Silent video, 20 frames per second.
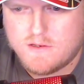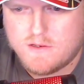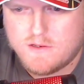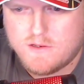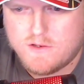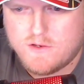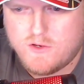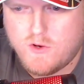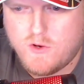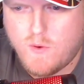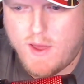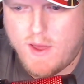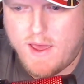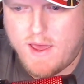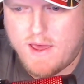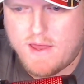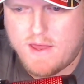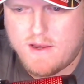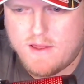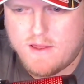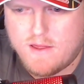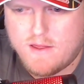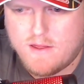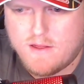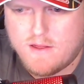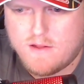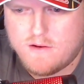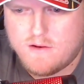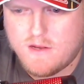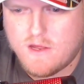you had
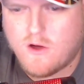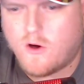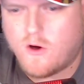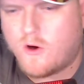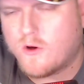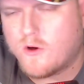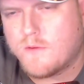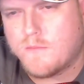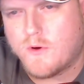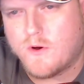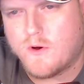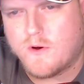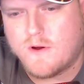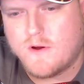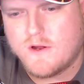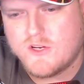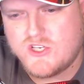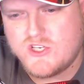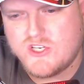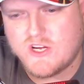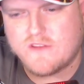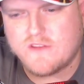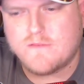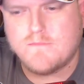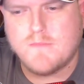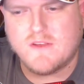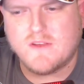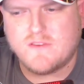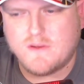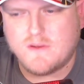Nico Hülkenberg just
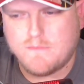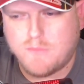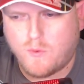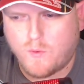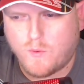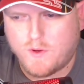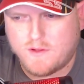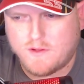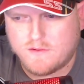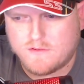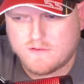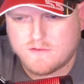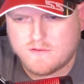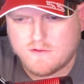missing points